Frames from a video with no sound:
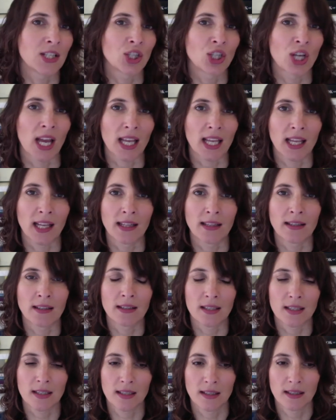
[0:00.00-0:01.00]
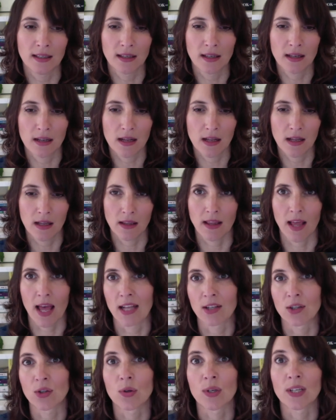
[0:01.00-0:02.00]
check-ins,
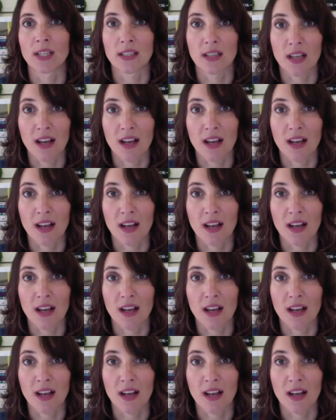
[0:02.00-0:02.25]
they're talking to